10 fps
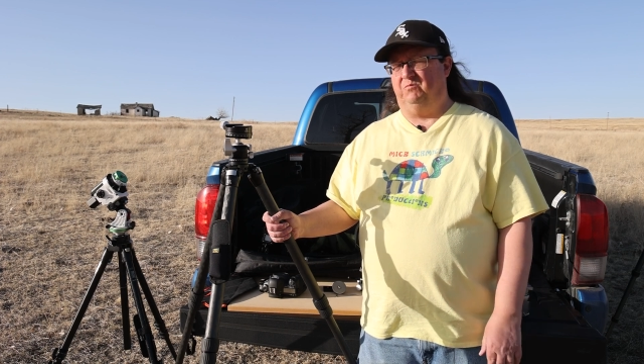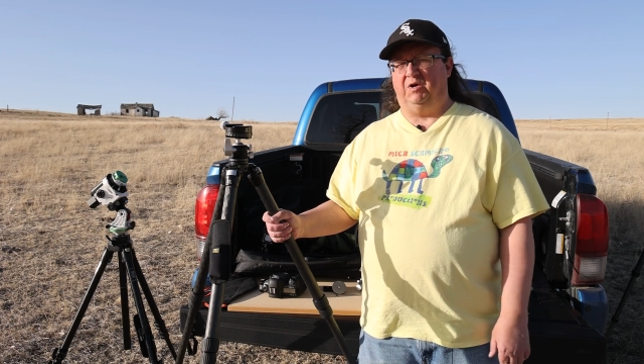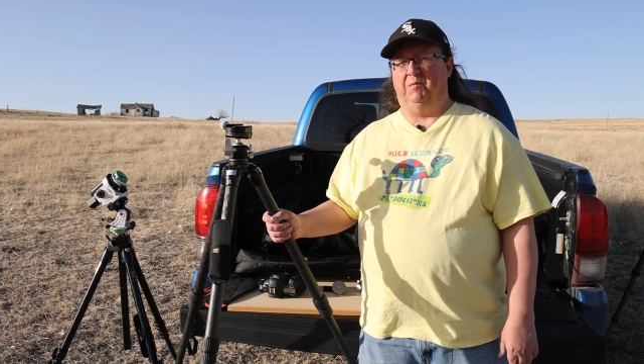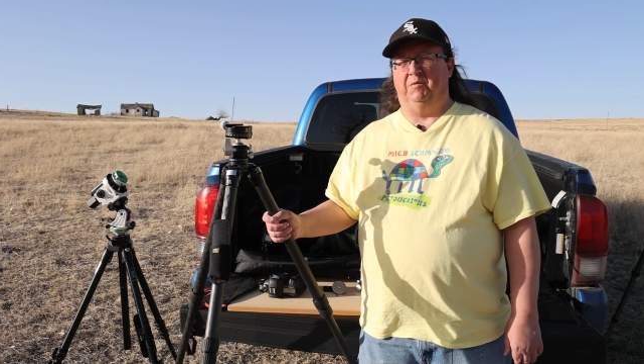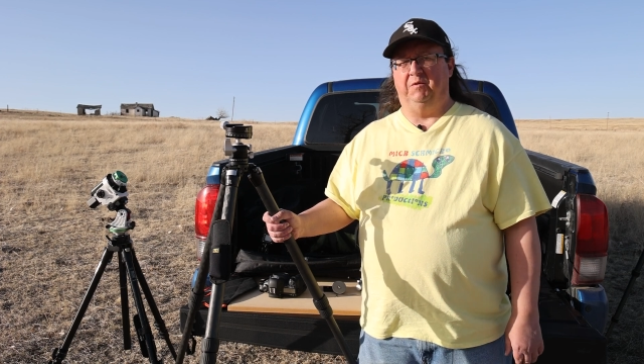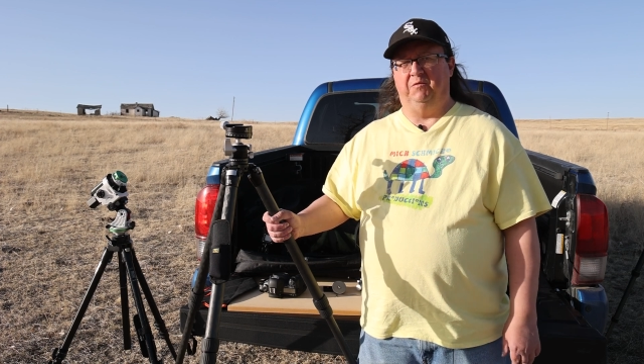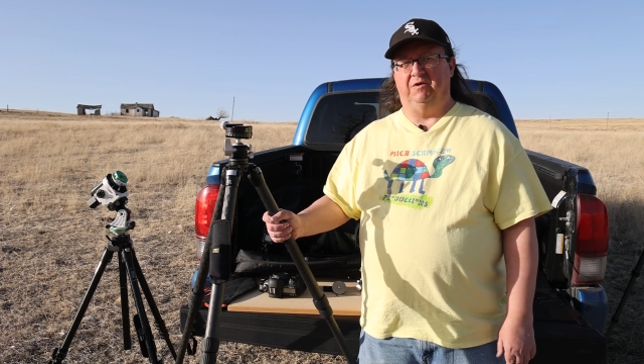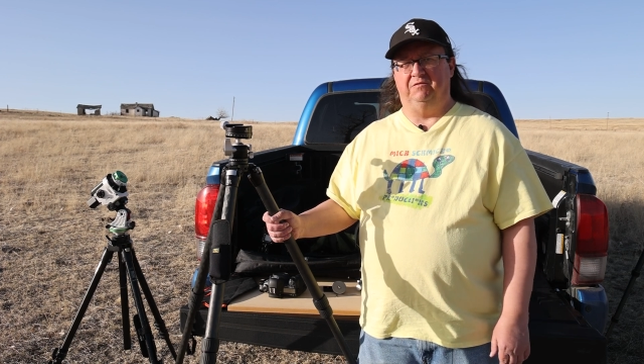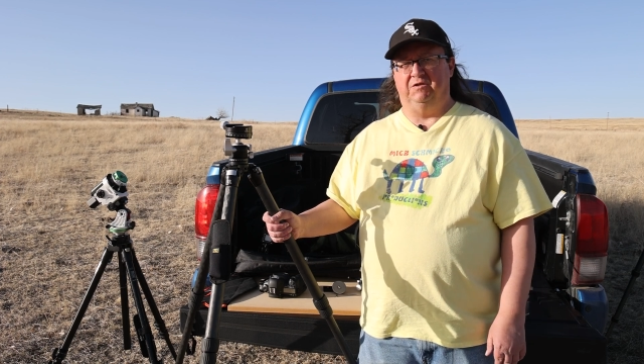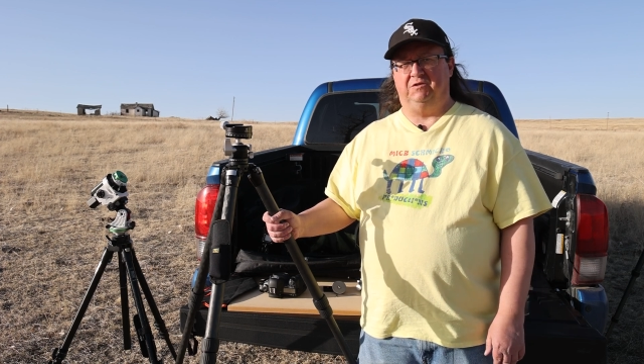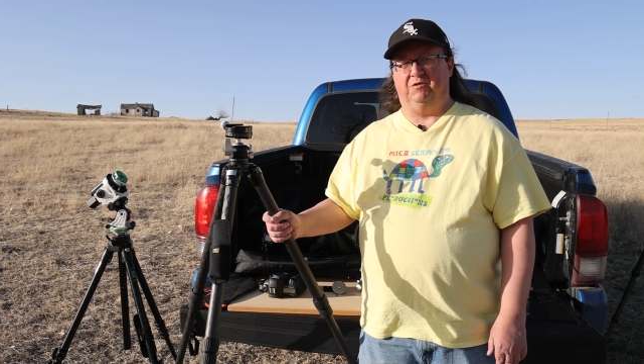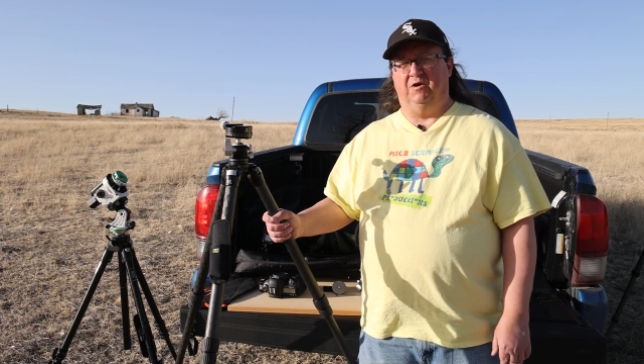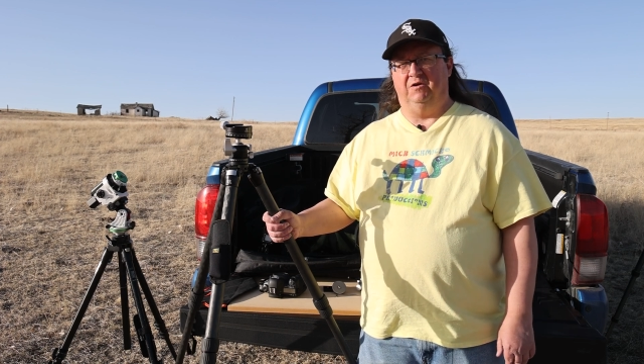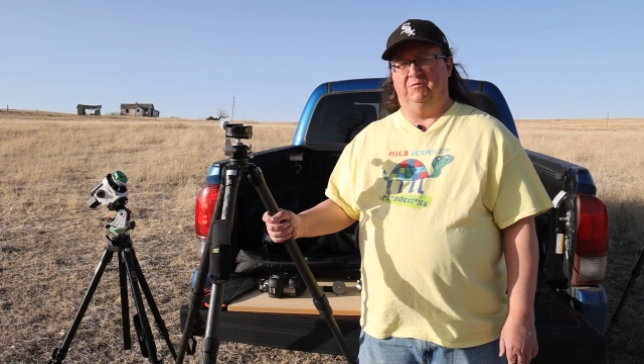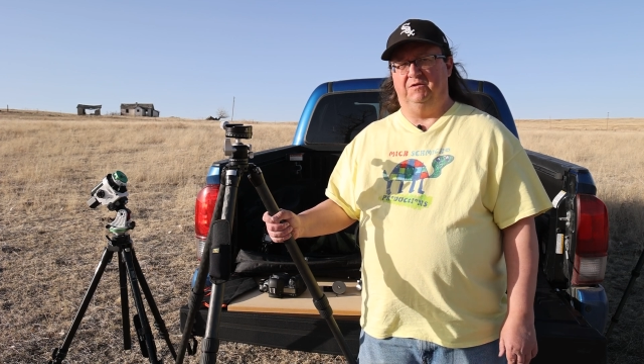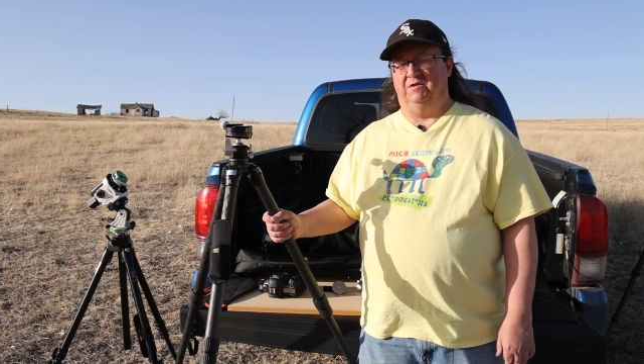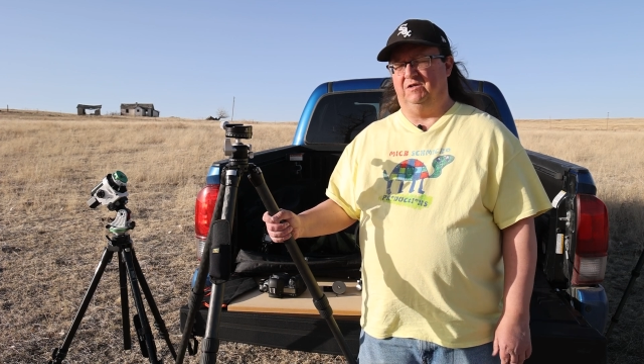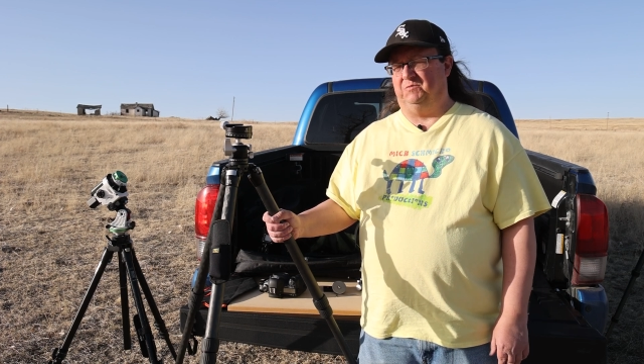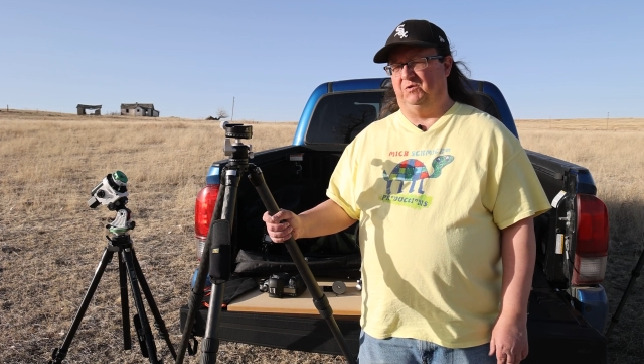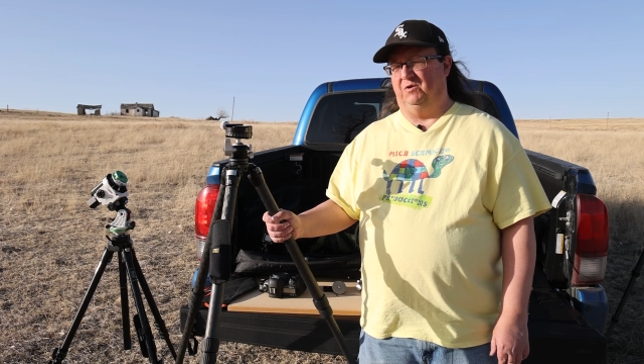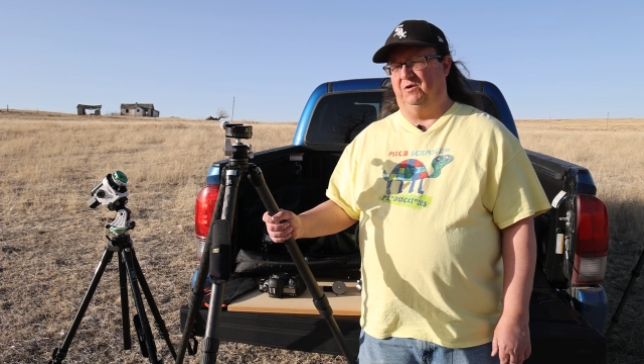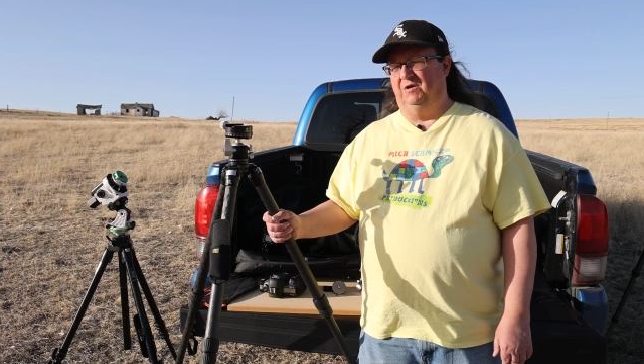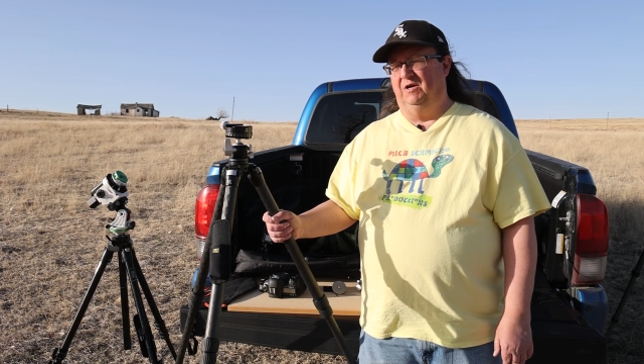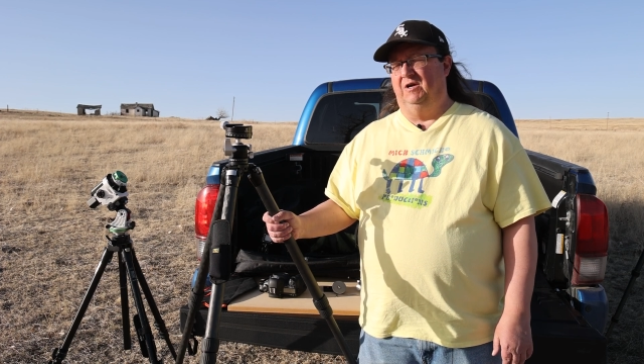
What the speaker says: probably would have just gone with the Explorer.